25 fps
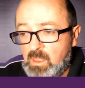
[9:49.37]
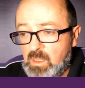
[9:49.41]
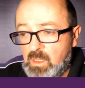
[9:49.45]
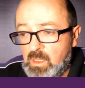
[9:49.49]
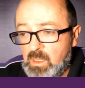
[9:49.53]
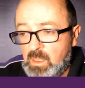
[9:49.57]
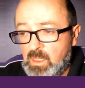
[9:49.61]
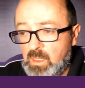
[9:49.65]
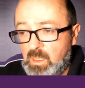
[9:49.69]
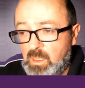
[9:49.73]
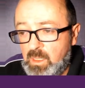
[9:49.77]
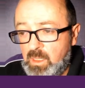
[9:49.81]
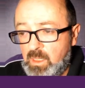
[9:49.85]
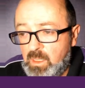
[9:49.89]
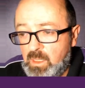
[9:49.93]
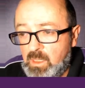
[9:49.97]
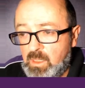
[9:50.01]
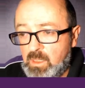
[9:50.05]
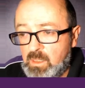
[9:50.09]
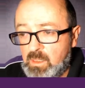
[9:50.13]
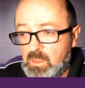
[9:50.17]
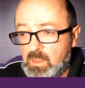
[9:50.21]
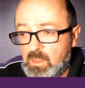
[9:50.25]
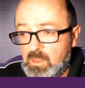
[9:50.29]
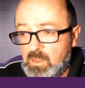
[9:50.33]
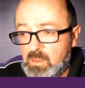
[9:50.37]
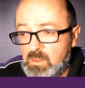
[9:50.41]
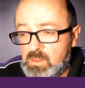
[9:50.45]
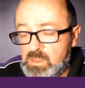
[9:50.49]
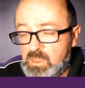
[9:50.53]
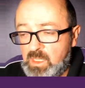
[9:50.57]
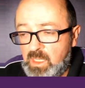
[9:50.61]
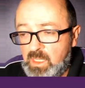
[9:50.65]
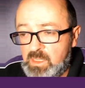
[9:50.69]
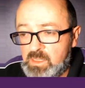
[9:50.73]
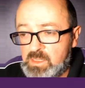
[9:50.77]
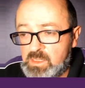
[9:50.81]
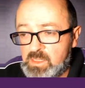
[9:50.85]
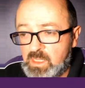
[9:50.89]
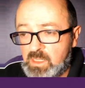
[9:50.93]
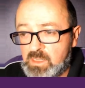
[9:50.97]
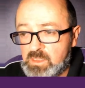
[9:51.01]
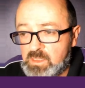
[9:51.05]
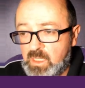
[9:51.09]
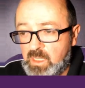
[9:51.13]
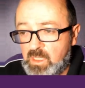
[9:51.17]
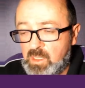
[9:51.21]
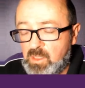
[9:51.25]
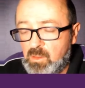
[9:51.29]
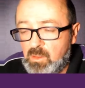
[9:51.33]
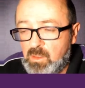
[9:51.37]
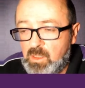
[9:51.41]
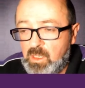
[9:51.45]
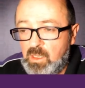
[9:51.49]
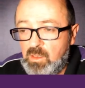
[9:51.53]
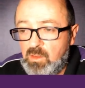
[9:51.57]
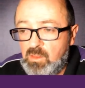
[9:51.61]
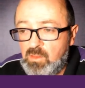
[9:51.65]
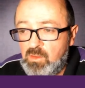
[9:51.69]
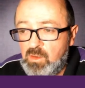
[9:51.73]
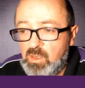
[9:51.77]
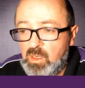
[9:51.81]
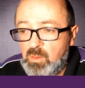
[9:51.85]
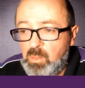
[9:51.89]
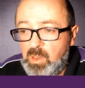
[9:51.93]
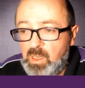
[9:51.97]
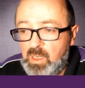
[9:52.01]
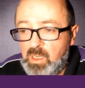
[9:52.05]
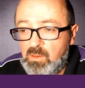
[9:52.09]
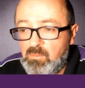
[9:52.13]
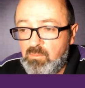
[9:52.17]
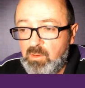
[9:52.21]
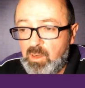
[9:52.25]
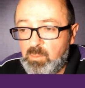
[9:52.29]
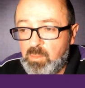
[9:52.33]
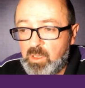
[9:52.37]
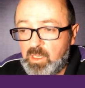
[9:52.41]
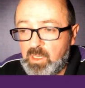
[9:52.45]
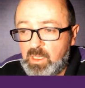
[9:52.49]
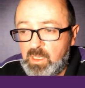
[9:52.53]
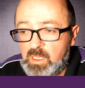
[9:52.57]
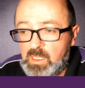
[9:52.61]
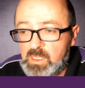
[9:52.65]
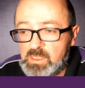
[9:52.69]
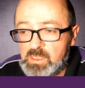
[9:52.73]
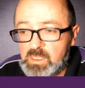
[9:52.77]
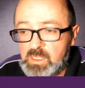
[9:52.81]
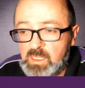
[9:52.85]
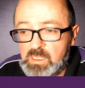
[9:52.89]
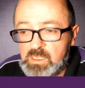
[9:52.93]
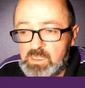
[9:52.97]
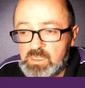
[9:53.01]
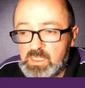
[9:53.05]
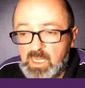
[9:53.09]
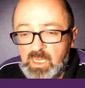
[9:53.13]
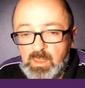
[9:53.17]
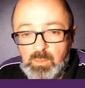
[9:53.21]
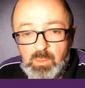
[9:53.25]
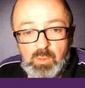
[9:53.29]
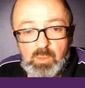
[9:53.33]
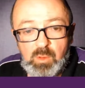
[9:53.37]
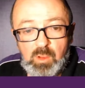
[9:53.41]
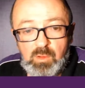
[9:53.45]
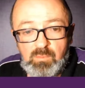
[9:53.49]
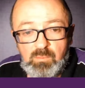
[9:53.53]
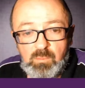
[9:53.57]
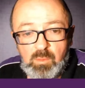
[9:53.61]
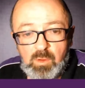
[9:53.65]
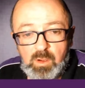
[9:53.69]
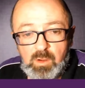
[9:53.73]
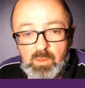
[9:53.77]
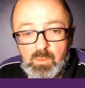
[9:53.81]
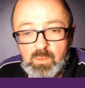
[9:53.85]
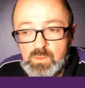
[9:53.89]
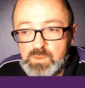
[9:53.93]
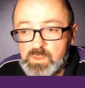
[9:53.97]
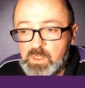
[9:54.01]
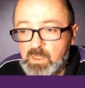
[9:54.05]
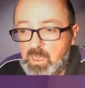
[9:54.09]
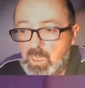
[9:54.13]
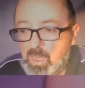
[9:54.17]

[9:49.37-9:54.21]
Uh, Ted says that 1930 penny replica is an example of what also